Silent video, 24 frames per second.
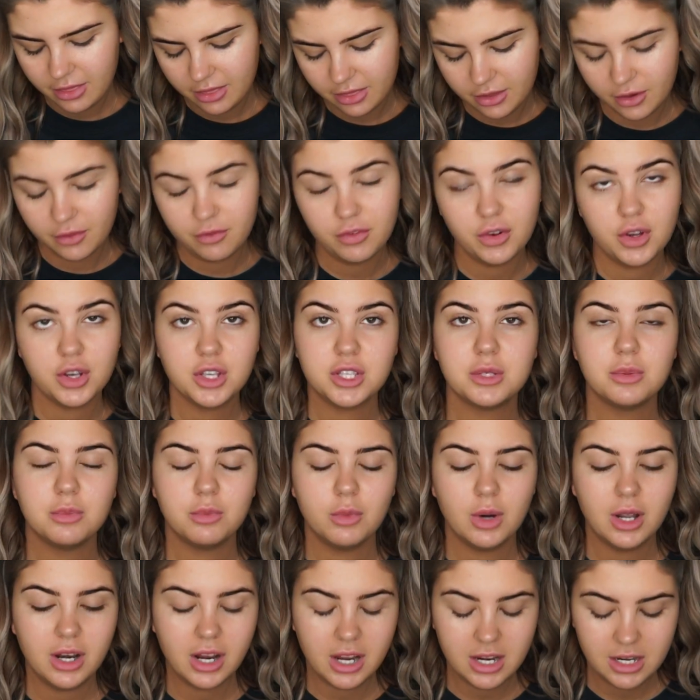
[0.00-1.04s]
the first
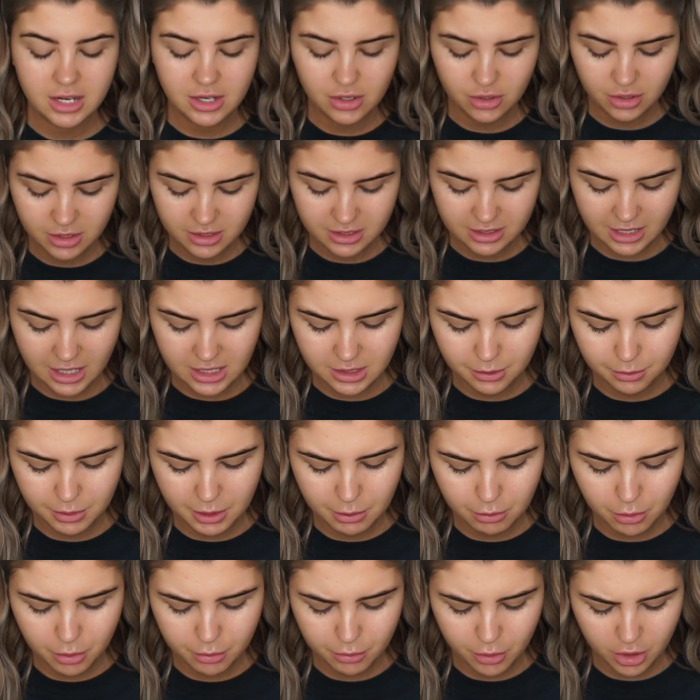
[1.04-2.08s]
one I used. That's a
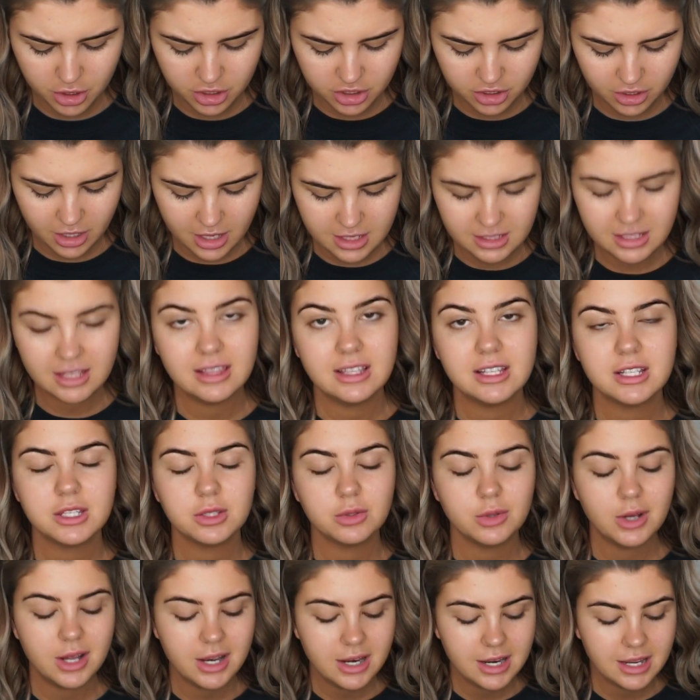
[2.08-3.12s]
bit more moisturizing. This
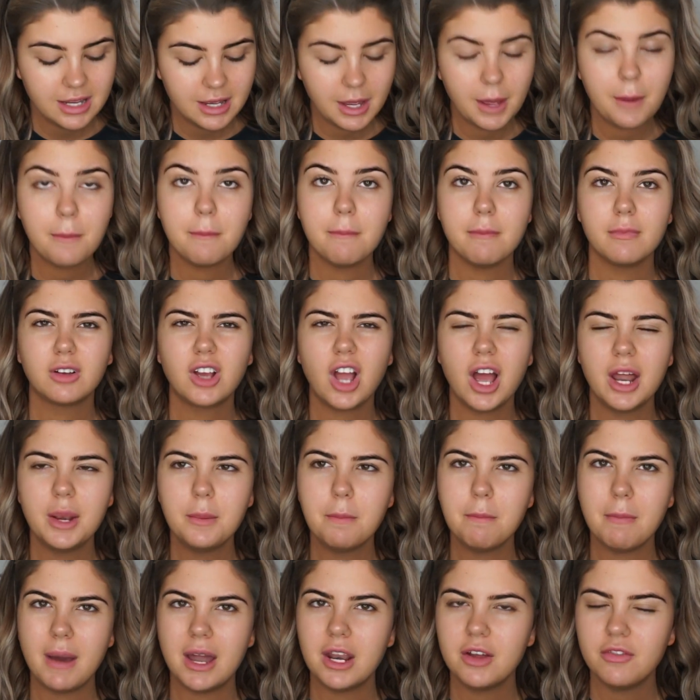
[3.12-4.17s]
one kind
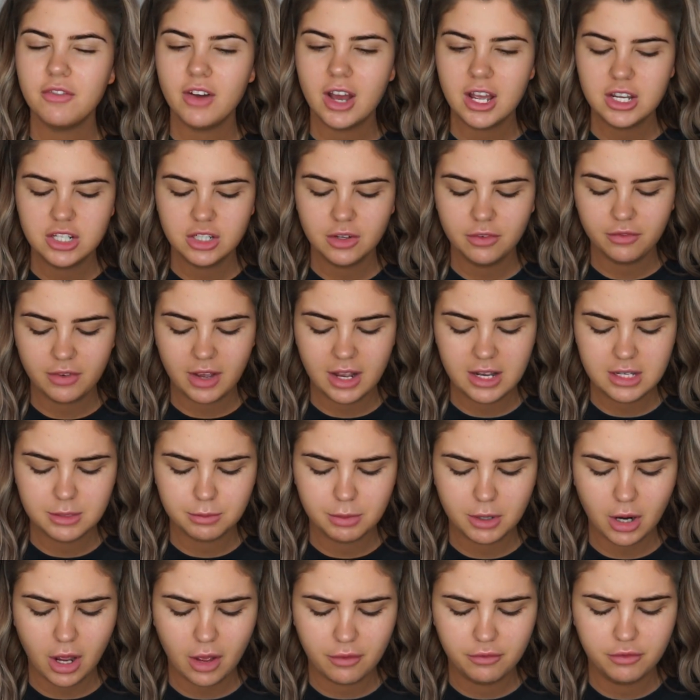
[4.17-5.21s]
of mattifies your face,
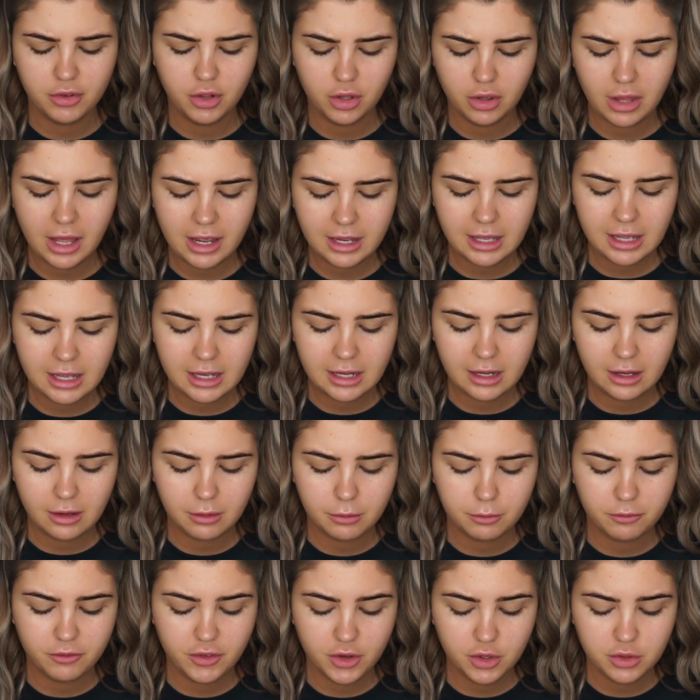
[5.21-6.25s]
but I feel like it
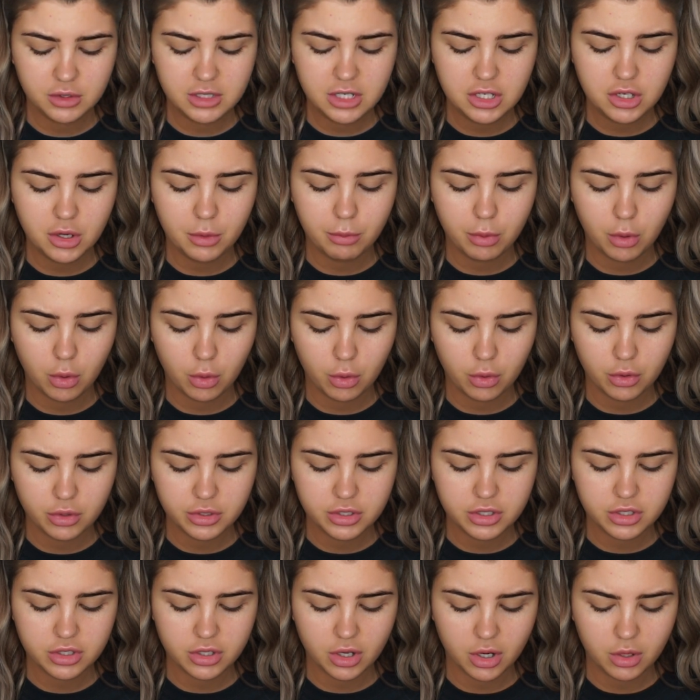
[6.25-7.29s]
fills in your
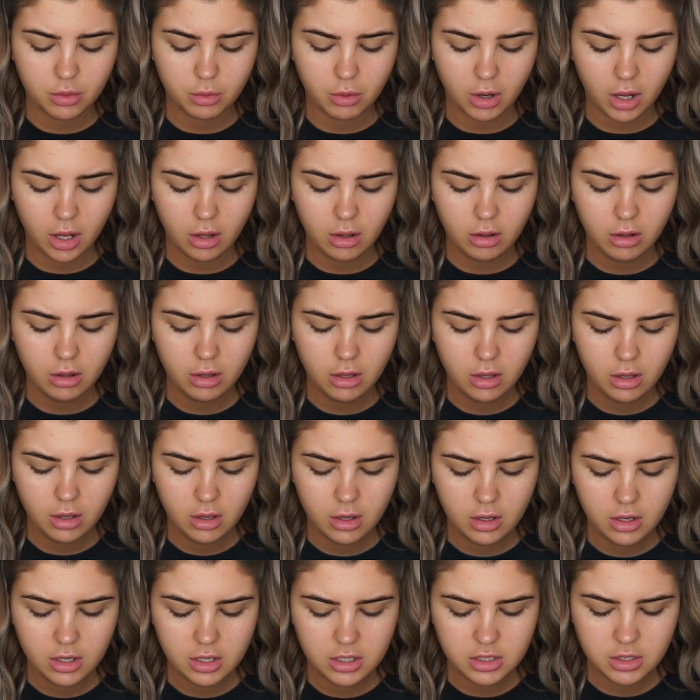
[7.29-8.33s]
pores so well.
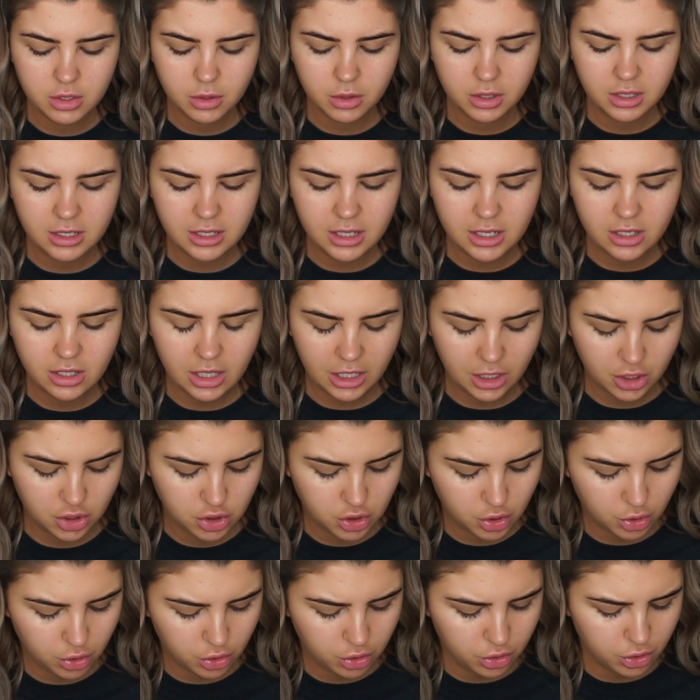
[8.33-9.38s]
So you need like
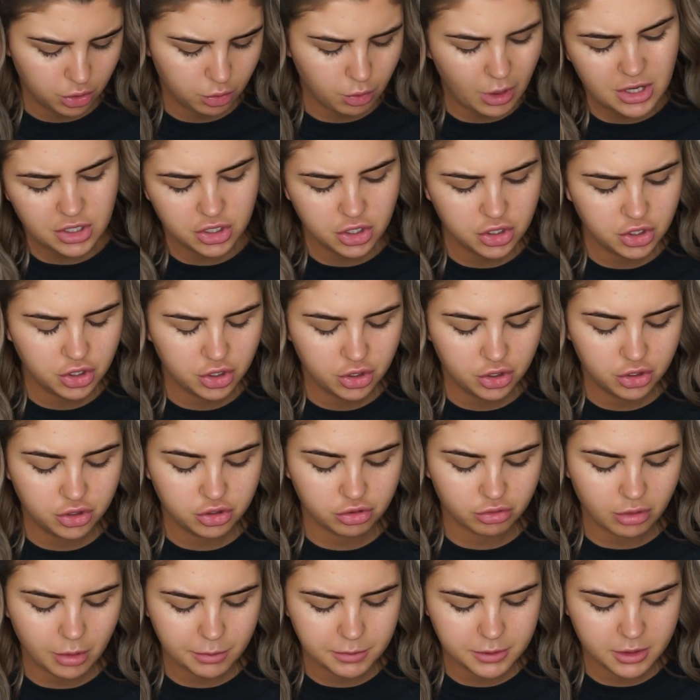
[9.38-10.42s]
two one to two
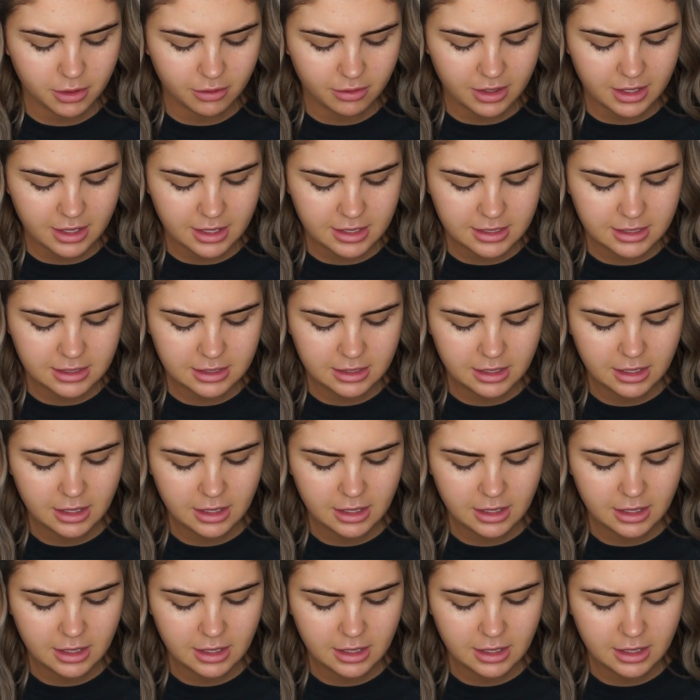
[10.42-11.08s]
drops of this,